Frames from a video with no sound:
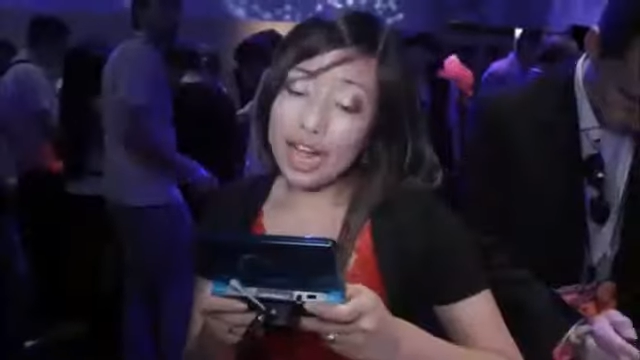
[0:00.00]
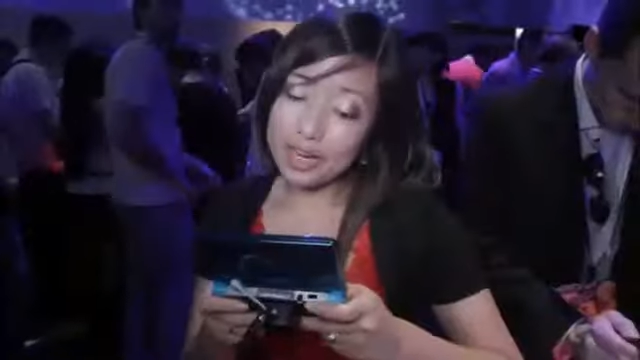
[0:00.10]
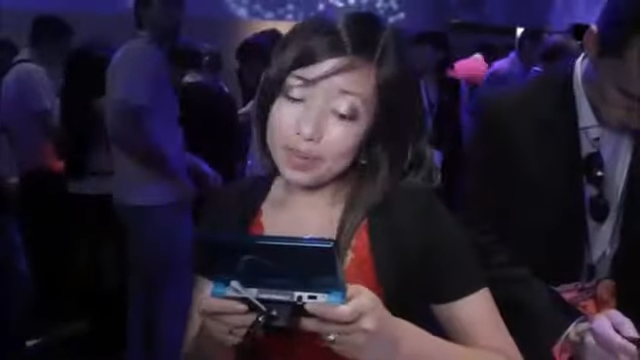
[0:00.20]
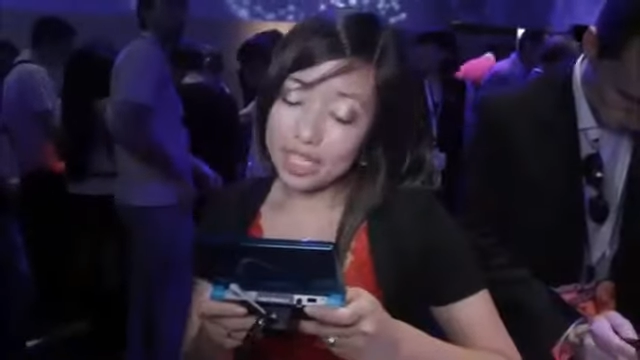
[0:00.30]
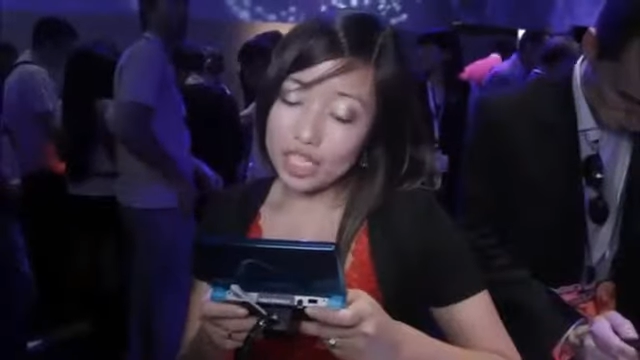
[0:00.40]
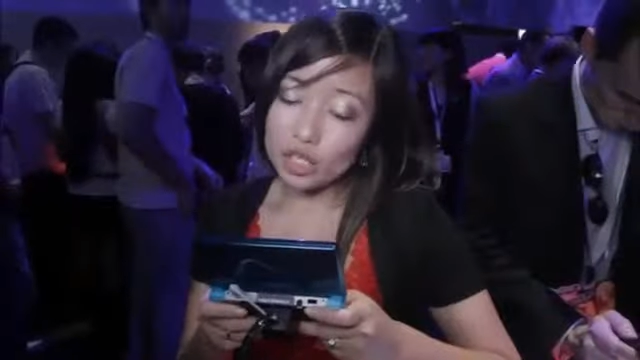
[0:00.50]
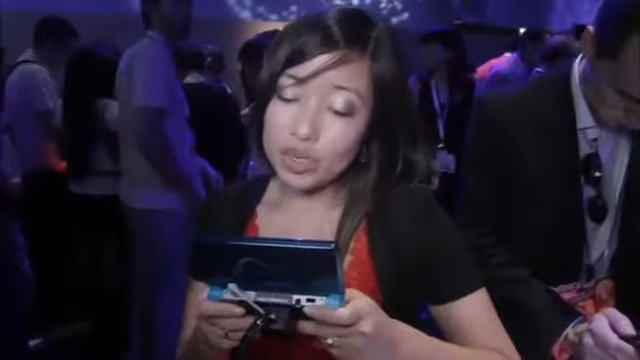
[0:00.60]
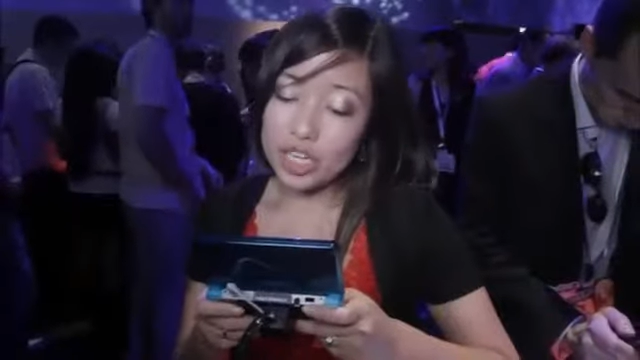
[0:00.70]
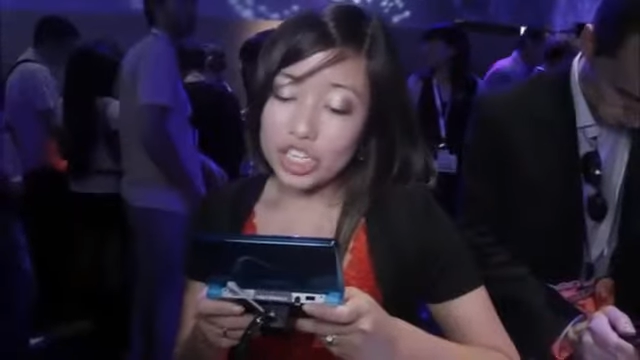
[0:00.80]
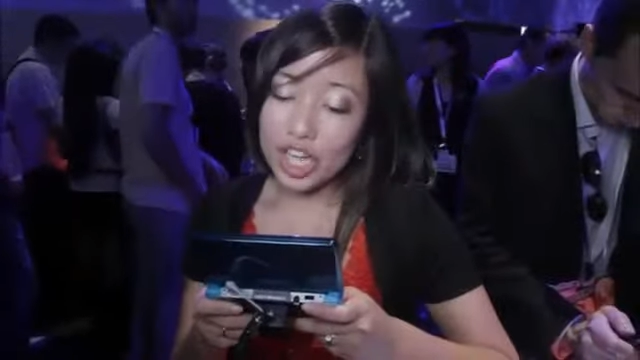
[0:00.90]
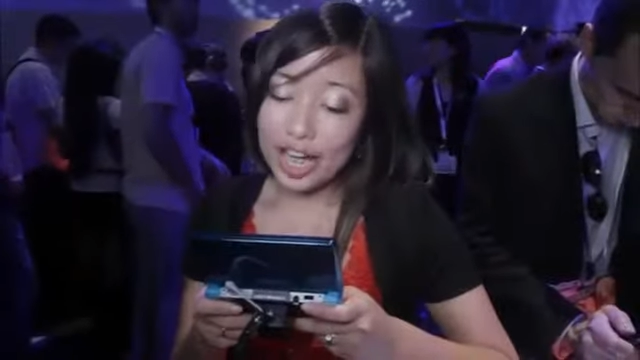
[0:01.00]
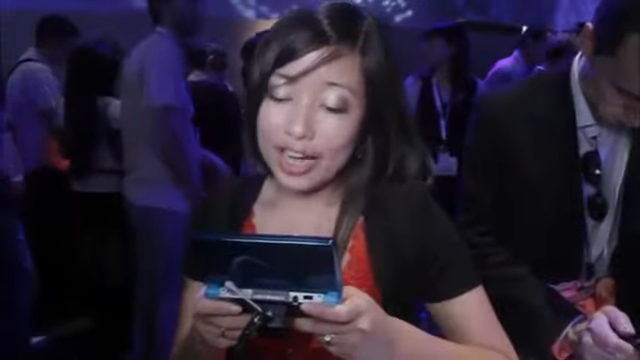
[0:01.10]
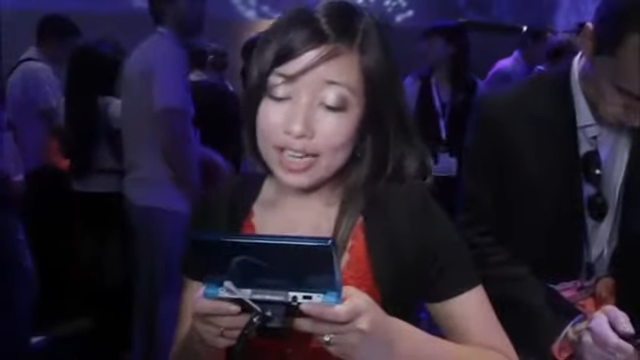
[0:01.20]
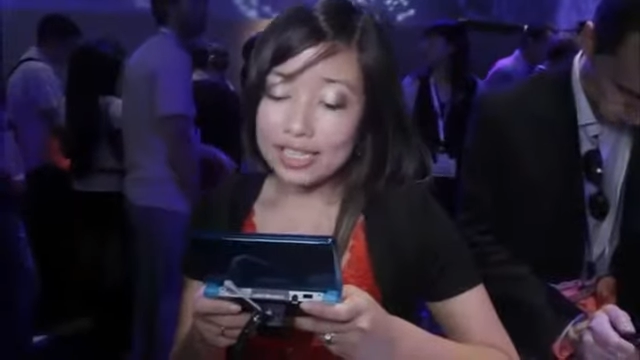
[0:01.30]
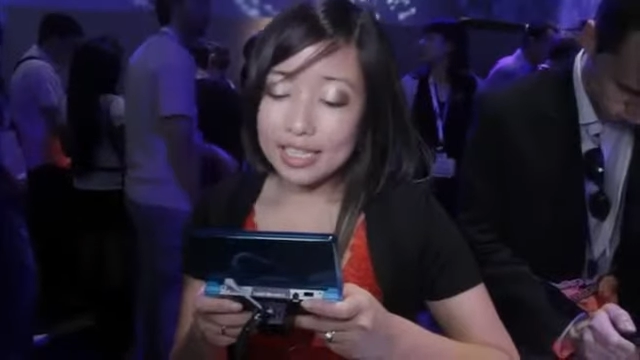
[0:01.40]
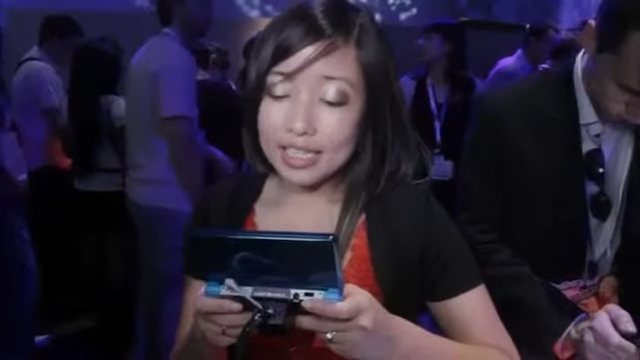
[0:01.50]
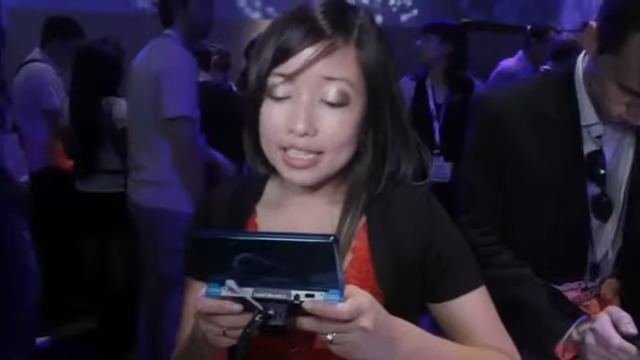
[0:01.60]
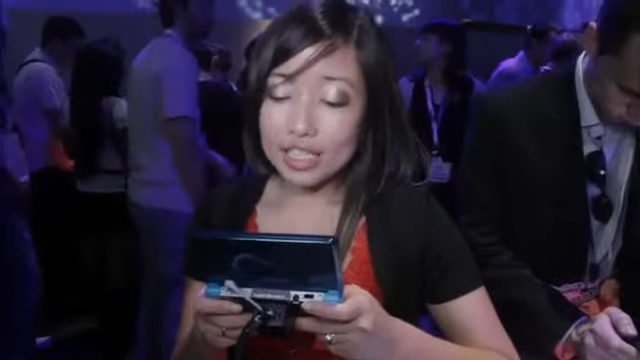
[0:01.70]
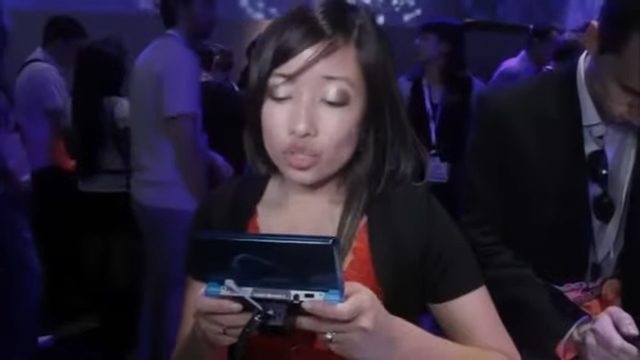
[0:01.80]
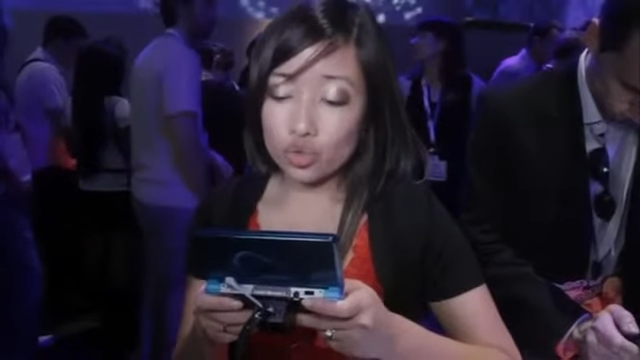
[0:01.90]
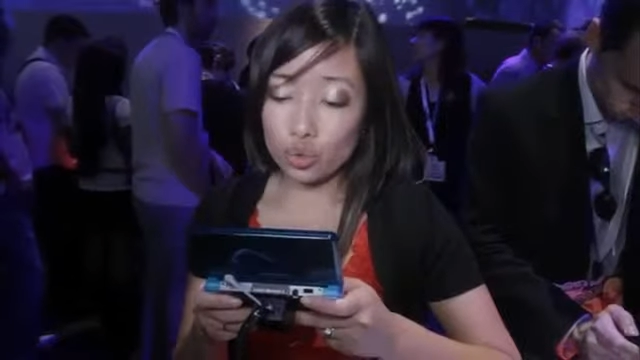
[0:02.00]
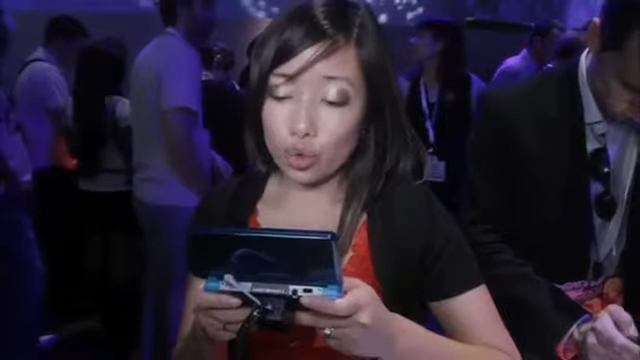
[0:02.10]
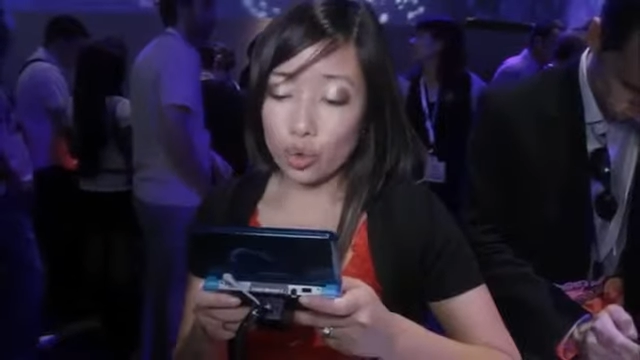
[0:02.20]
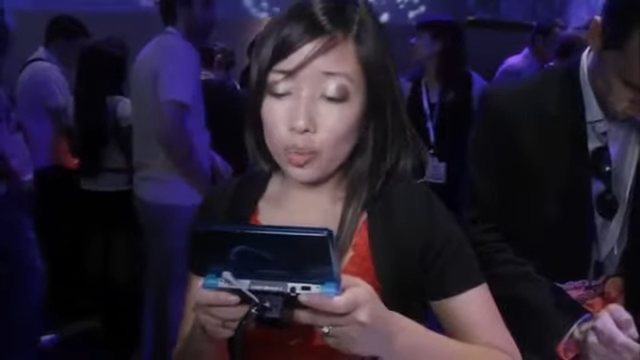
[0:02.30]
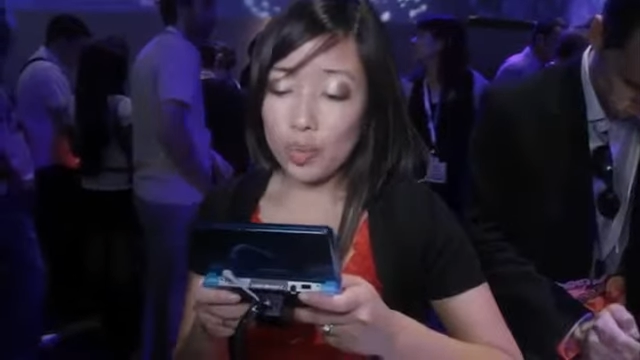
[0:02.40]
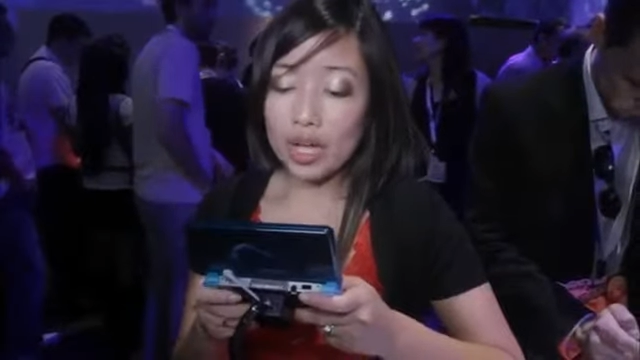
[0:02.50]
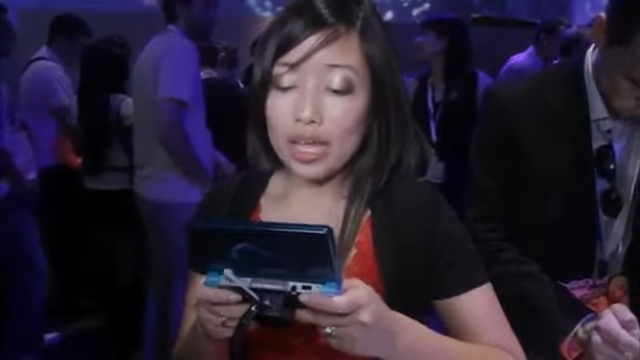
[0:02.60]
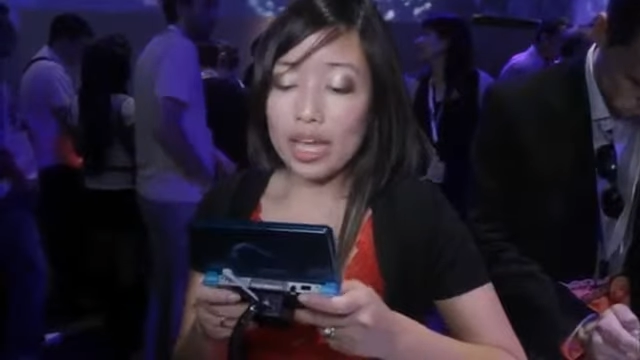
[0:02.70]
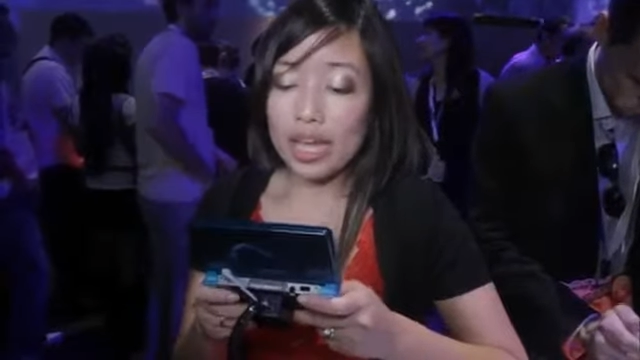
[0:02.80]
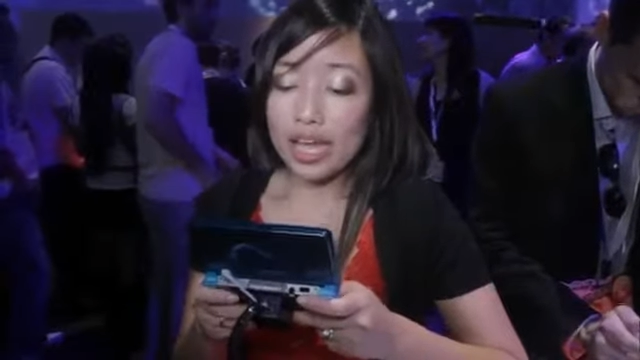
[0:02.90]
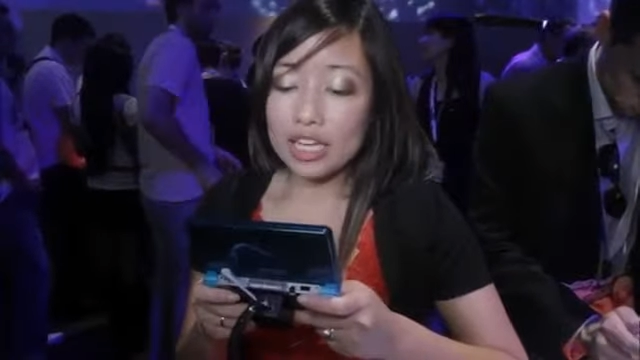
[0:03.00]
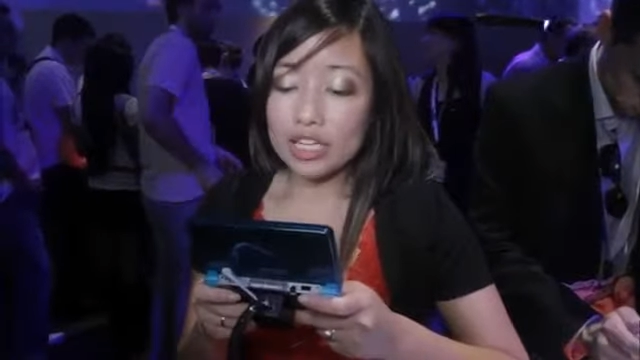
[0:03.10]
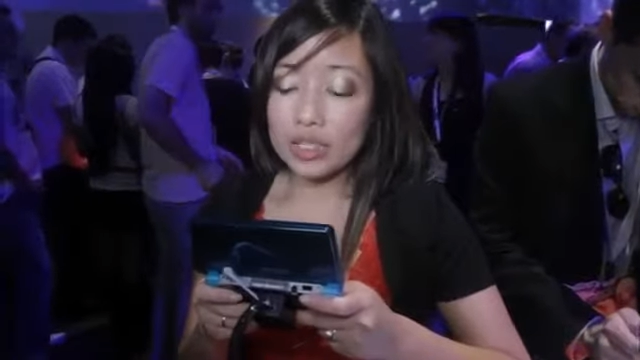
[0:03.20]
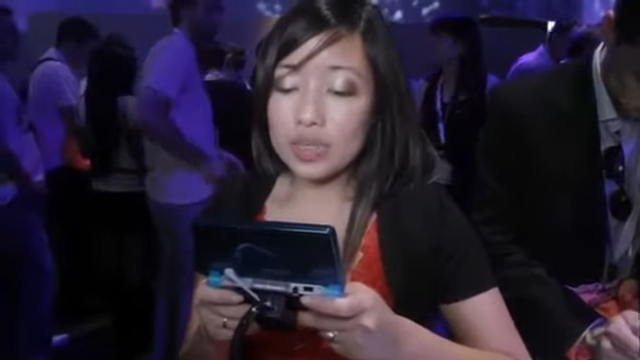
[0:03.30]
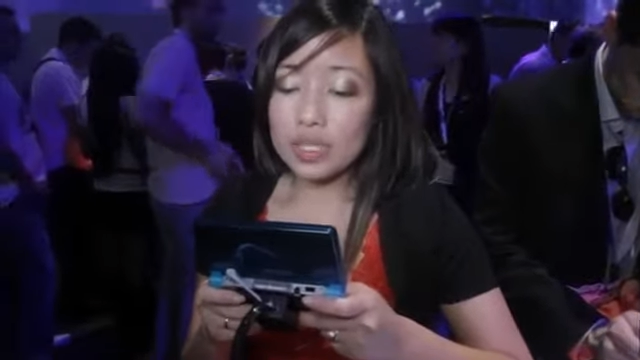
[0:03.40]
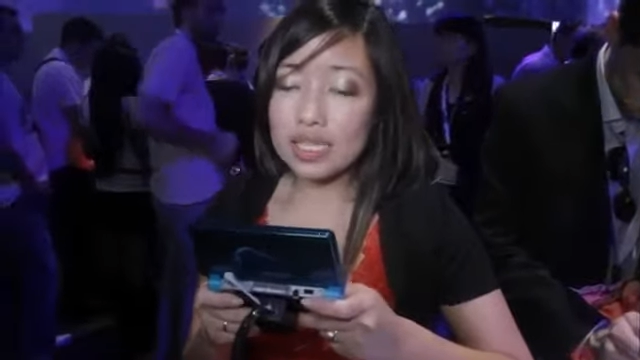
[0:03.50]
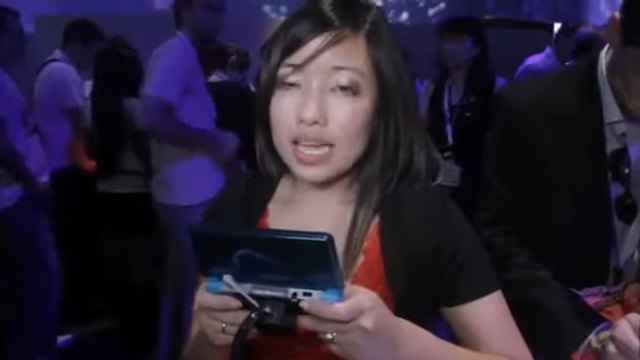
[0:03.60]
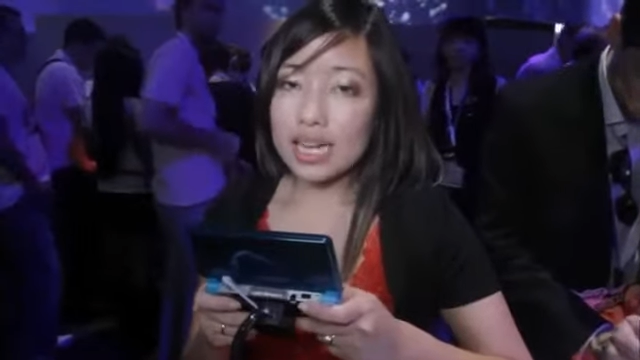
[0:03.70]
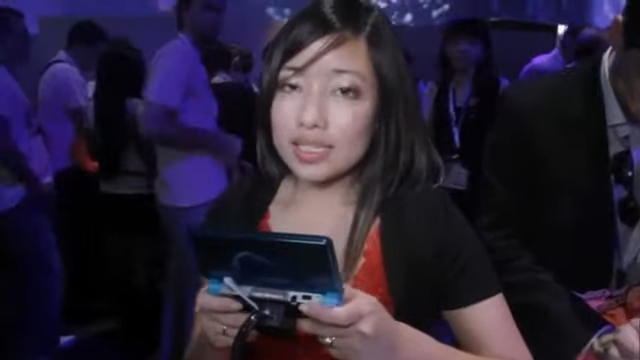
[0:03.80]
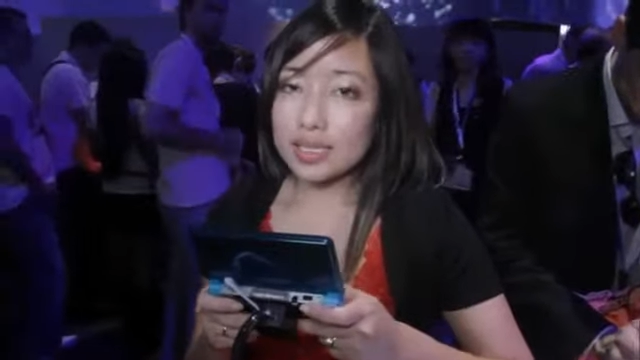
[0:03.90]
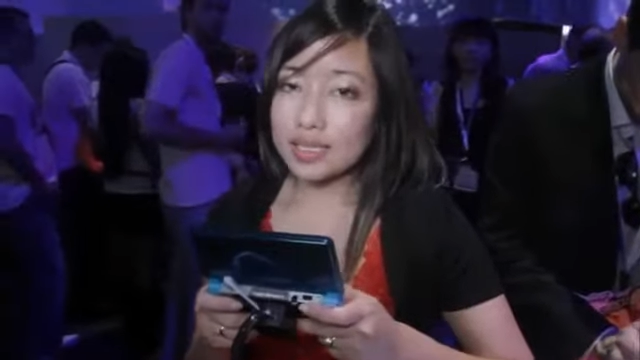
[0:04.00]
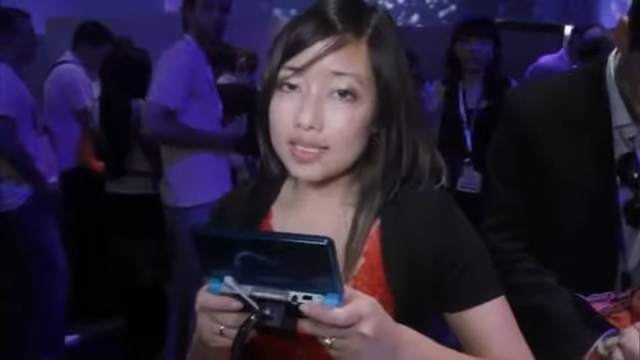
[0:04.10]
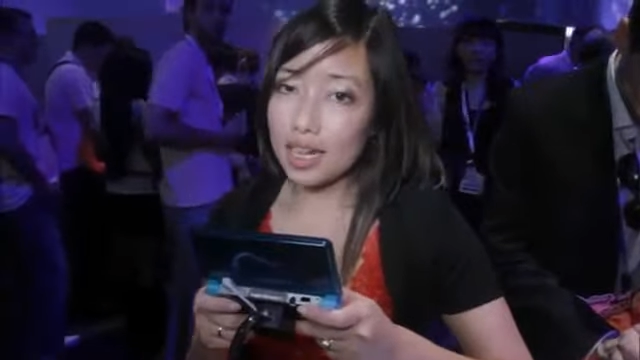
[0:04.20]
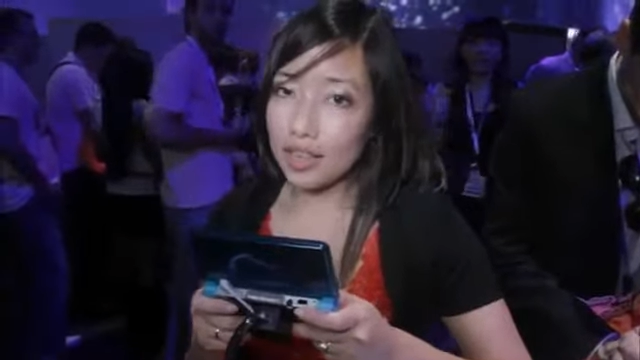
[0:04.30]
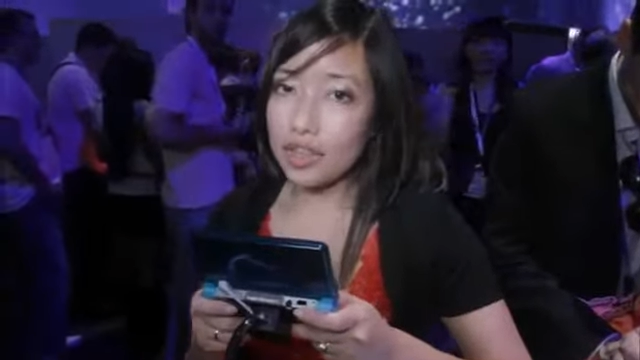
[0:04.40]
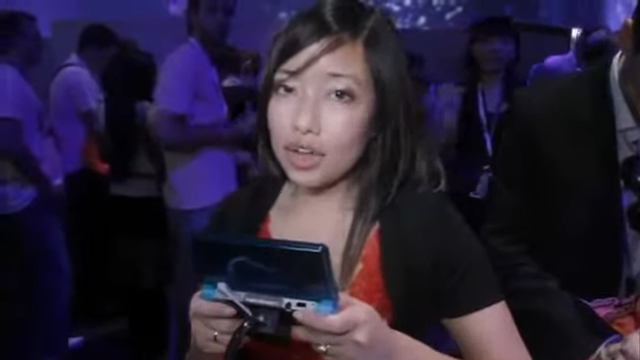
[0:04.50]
items that Luigi has is his strobe, and he uses that to stun